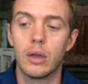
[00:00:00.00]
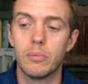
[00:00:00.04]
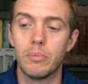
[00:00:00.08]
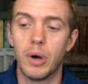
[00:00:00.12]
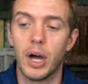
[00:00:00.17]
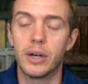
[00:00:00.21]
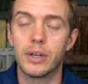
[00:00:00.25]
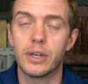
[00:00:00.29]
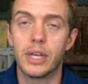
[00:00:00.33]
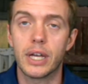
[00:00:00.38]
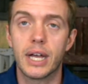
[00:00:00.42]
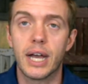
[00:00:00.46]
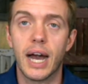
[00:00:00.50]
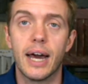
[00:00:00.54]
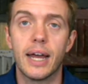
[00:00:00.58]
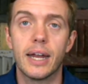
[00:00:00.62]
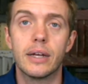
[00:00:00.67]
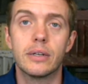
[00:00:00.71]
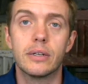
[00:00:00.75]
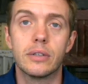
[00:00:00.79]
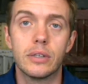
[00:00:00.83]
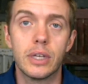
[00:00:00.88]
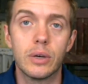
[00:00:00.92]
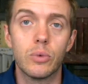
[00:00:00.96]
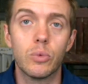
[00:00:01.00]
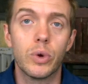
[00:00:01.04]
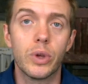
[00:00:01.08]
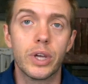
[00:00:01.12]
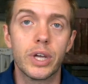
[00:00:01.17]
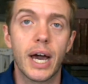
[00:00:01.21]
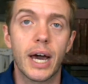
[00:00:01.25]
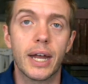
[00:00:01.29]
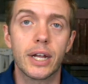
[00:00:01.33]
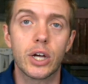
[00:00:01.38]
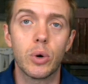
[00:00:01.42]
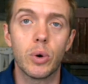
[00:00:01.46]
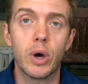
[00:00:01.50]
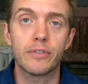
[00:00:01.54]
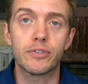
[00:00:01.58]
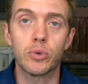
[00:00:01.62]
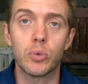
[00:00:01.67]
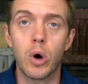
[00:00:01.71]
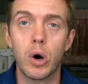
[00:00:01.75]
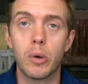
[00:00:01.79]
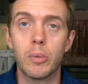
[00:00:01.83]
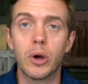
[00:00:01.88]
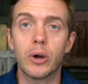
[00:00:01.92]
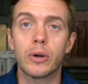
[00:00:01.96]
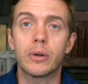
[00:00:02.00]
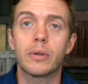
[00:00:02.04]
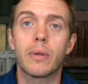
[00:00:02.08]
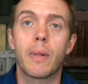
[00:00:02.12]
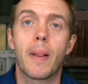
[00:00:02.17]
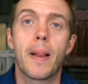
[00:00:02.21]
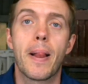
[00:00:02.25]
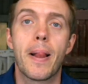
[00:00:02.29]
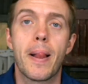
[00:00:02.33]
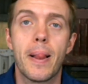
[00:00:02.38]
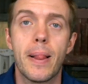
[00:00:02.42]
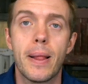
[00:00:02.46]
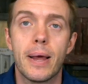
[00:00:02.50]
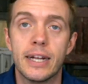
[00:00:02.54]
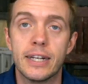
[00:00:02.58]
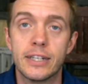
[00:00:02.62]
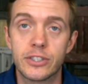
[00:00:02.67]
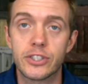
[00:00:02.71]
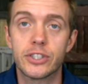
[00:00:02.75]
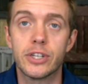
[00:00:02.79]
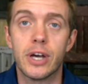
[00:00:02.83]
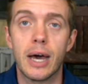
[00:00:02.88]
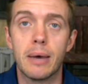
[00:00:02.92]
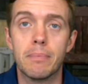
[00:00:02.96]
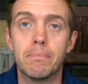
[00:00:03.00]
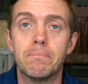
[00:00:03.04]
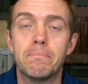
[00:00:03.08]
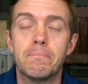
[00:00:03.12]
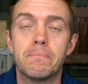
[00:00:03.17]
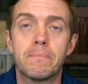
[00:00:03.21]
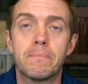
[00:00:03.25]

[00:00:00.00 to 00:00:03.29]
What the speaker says: but we gotta go after Walmart. It's time.